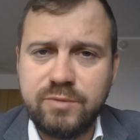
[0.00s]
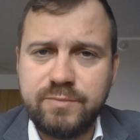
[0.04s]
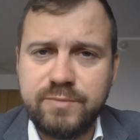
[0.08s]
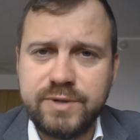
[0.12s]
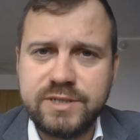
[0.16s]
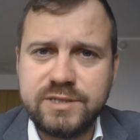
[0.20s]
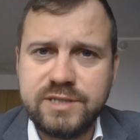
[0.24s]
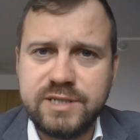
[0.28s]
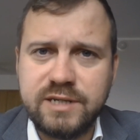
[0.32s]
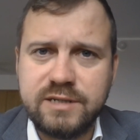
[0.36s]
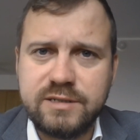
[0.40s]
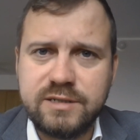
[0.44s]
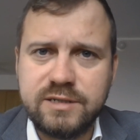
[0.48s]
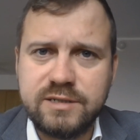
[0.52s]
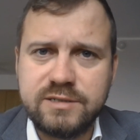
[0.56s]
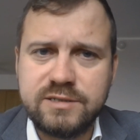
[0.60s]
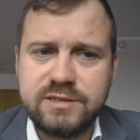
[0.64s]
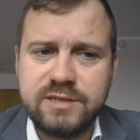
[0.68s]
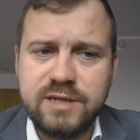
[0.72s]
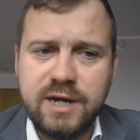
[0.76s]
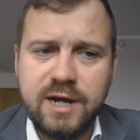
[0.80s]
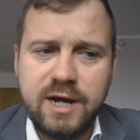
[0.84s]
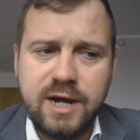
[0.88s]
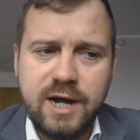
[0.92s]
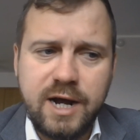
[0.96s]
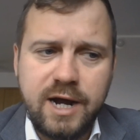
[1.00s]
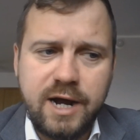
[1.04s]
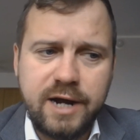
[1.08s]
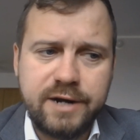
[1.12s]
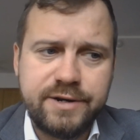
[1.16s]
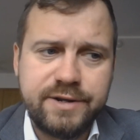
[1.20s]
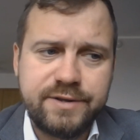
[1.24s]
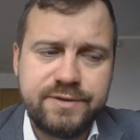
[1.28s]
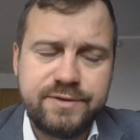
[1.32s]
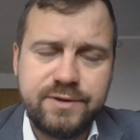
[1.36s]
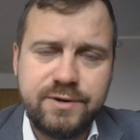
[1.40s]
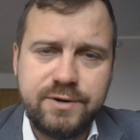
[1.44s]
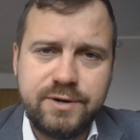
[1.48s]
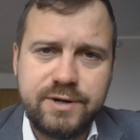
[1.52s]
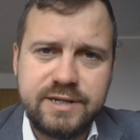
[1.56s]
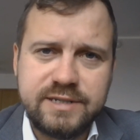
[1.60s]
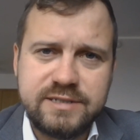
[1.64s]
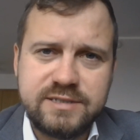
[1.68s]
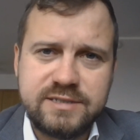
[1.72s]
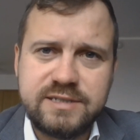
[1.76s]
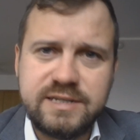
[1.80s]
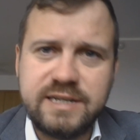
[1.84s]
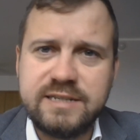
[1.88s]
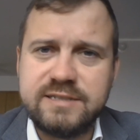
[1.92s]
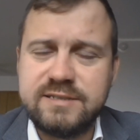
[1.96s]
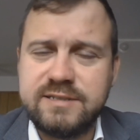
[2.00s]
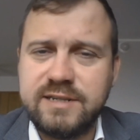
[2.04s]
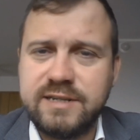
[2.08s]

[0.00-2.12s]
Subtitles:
shopping centers, and the third is